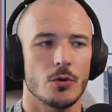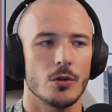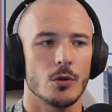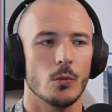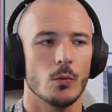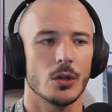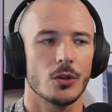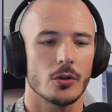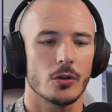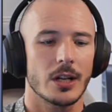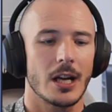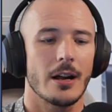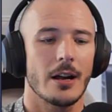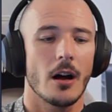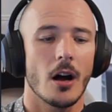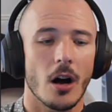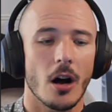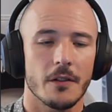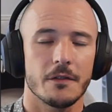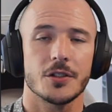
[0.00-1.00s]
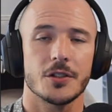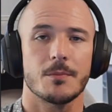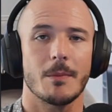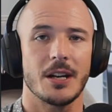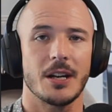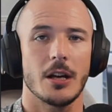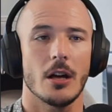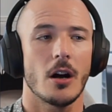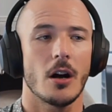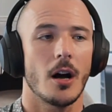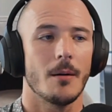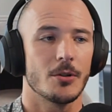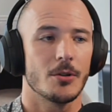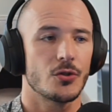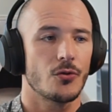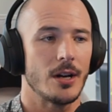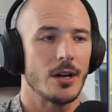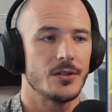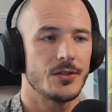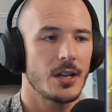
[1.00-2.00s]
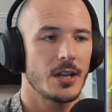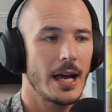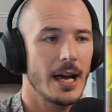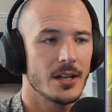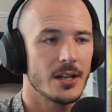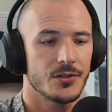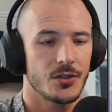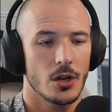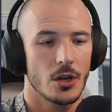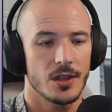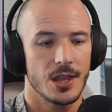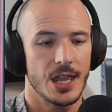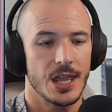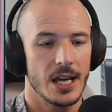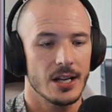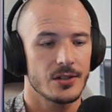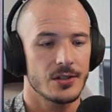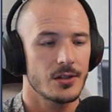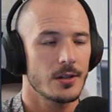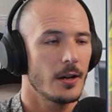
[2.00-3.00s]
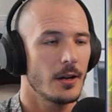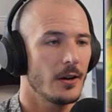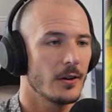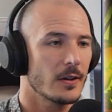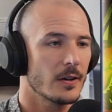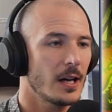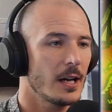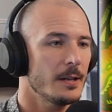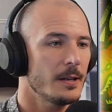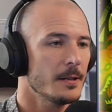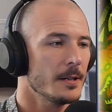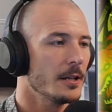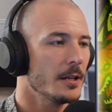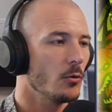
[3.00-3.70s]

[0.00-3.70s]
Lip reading: you will not get half as many armor shreds as this, okay?